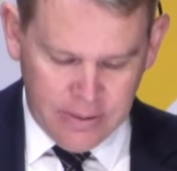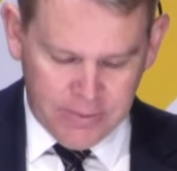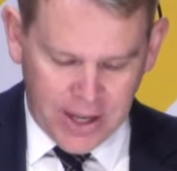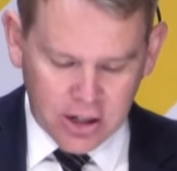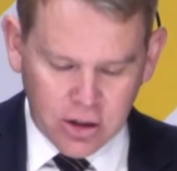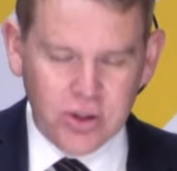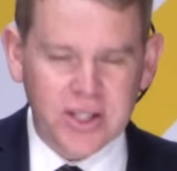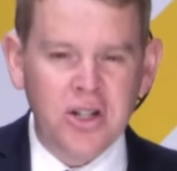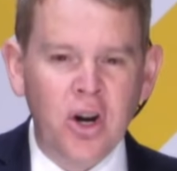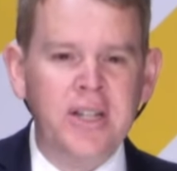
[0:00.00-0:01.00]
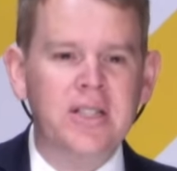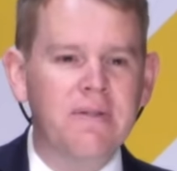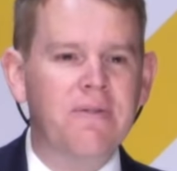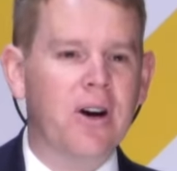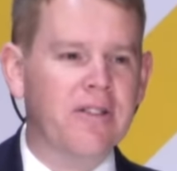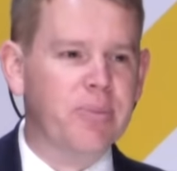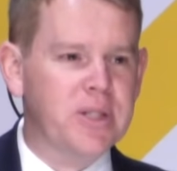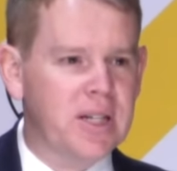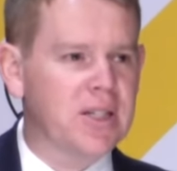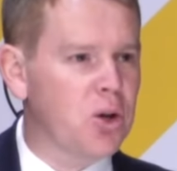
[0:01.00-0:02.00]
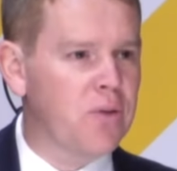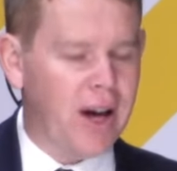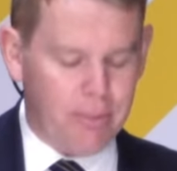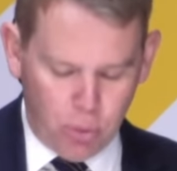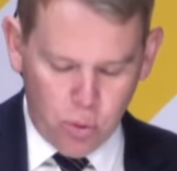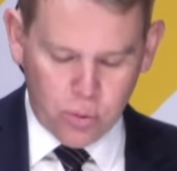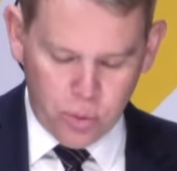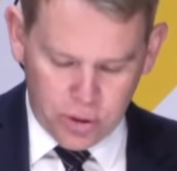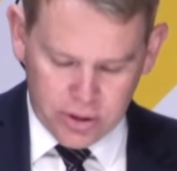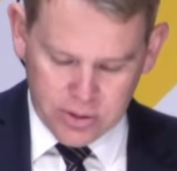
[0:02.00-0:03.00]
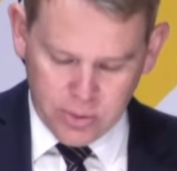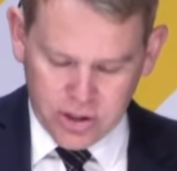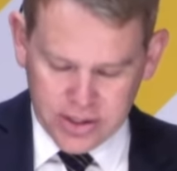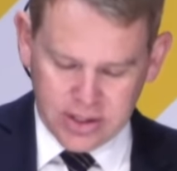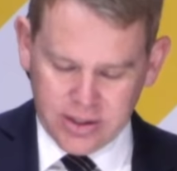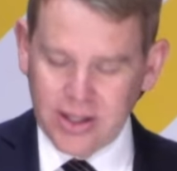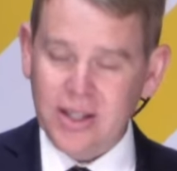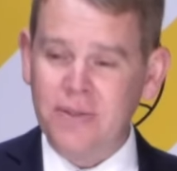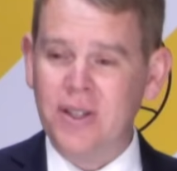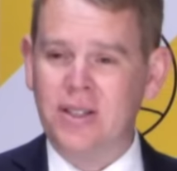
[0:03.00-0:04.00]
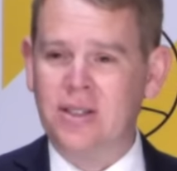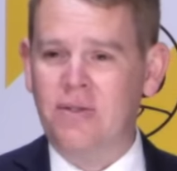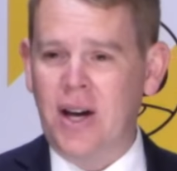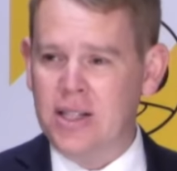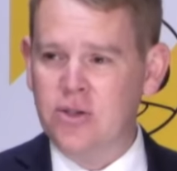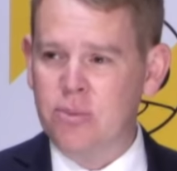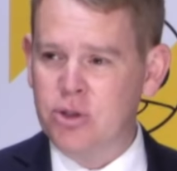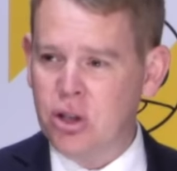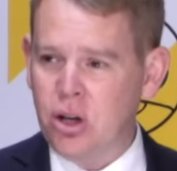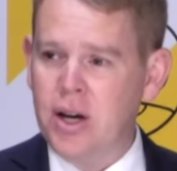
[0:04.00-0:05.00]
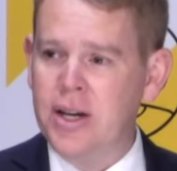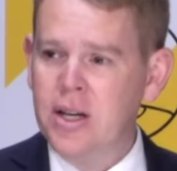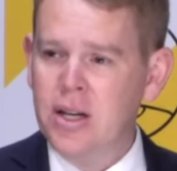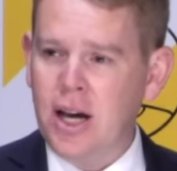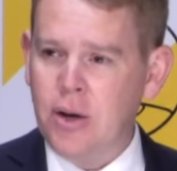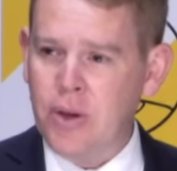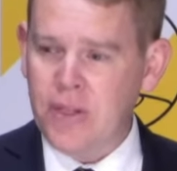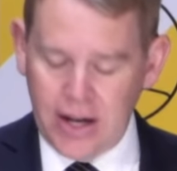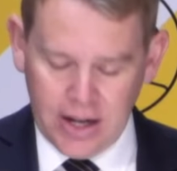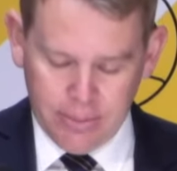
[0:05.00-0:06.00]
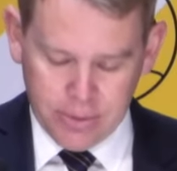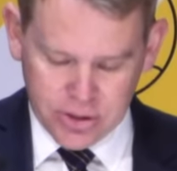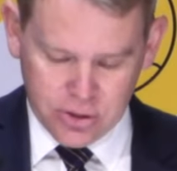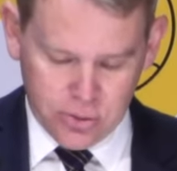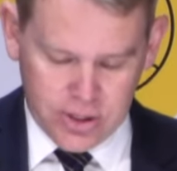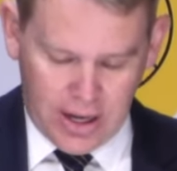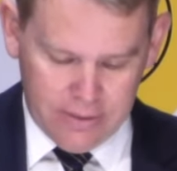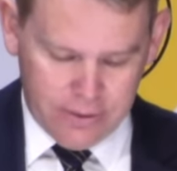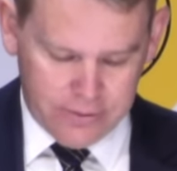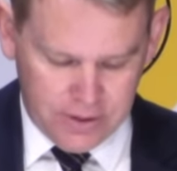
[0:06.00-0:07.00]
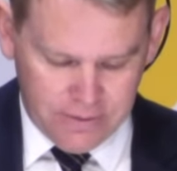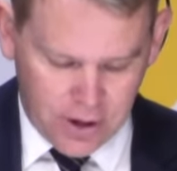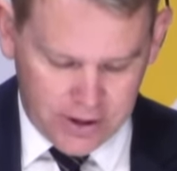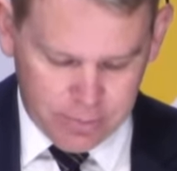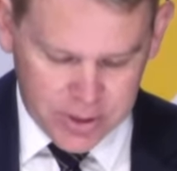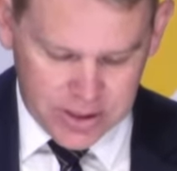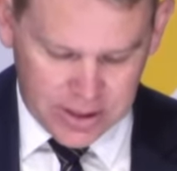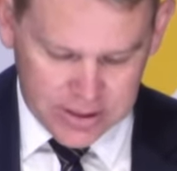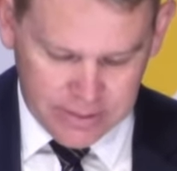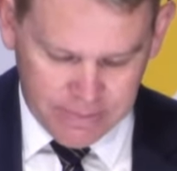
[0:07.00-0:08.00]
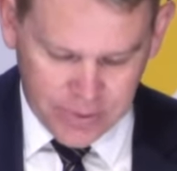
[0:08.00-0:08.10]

That includes 95% of our port workers, which is a significant advance from July when that number stood at 55%.